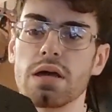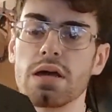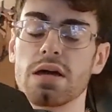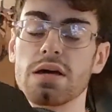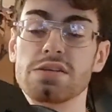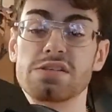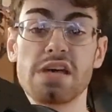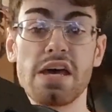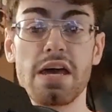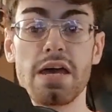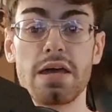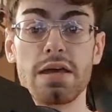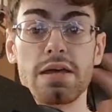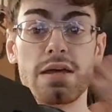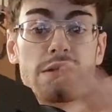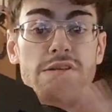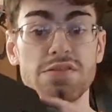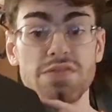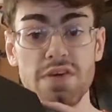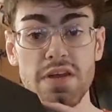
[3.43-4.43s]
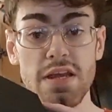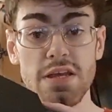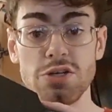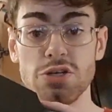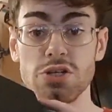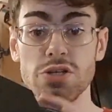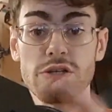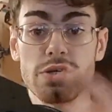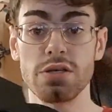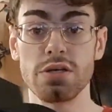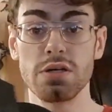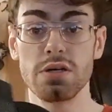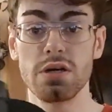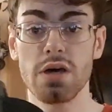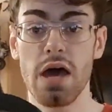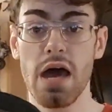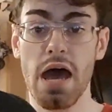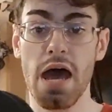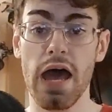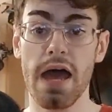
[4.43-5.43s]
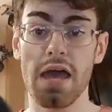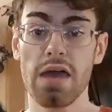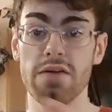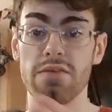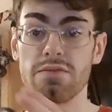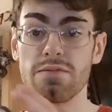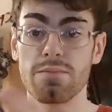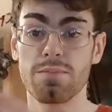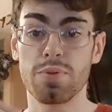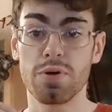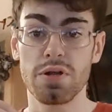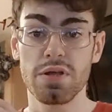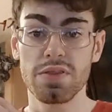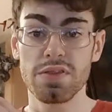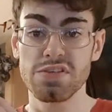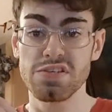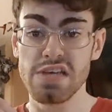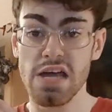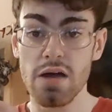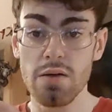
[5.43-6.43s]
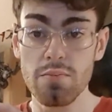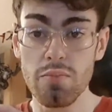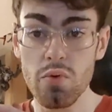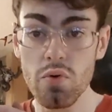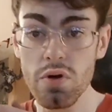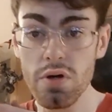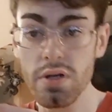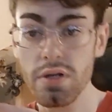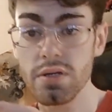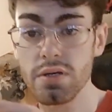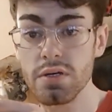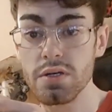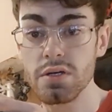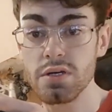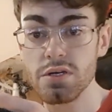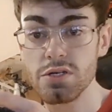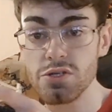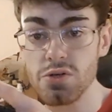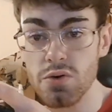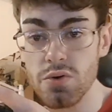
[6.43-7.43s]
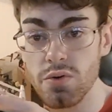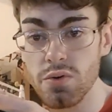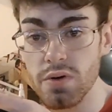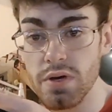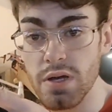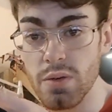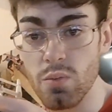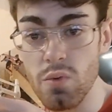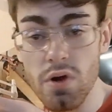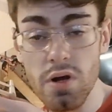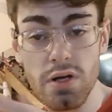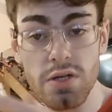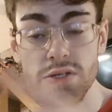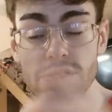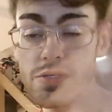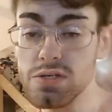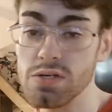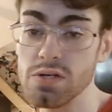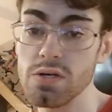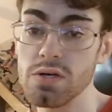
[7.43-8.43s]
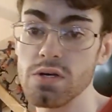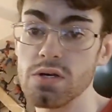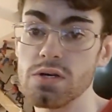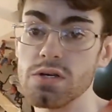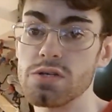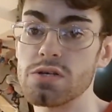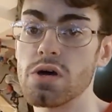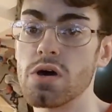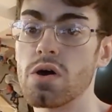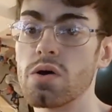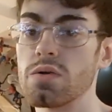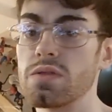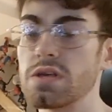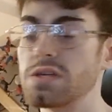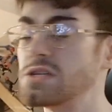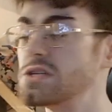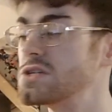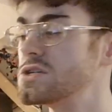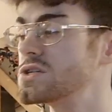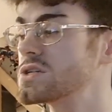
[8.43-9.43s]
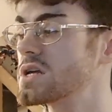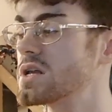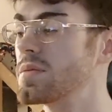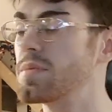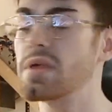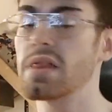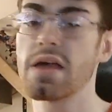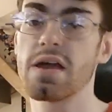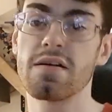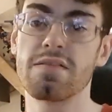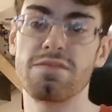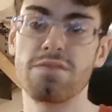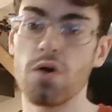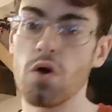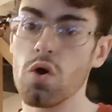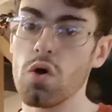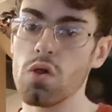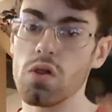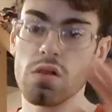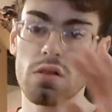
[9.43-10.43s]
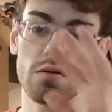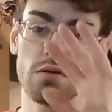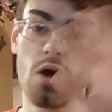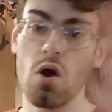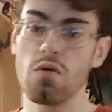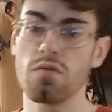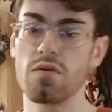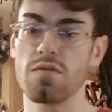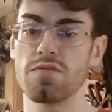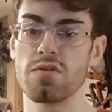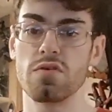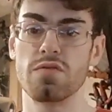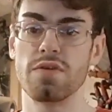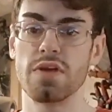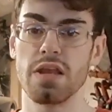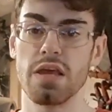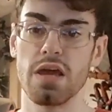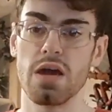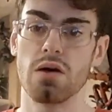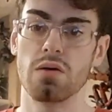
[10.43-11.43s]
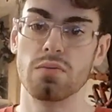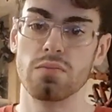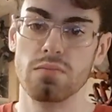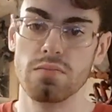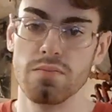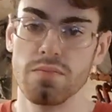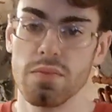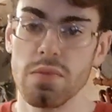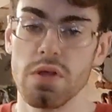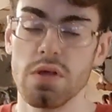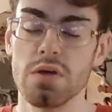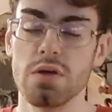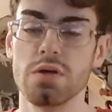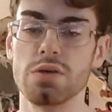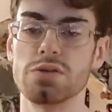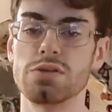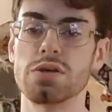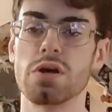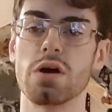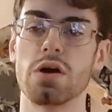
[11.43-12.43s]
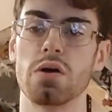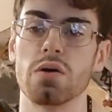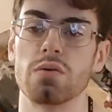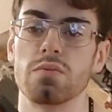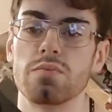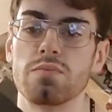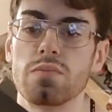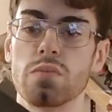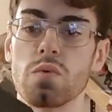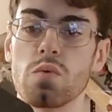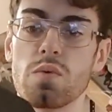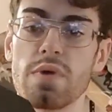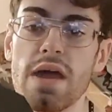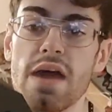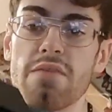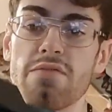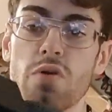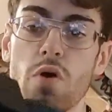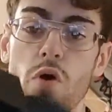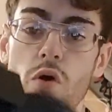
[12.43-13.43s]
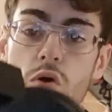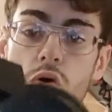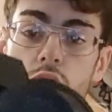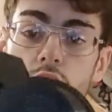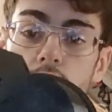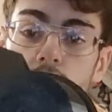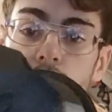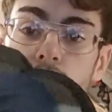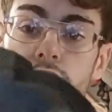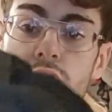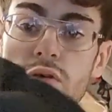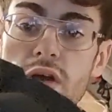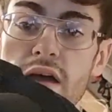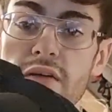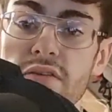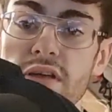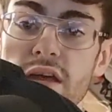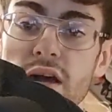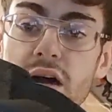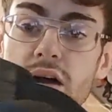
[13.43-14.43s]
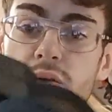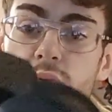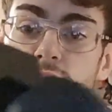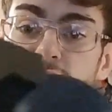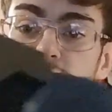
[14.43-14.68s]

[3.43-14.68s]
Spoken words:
because it's finished. I put it in the soundboard, so it works. So this is just going to be like a full overview video. So we have the whole gravity gun,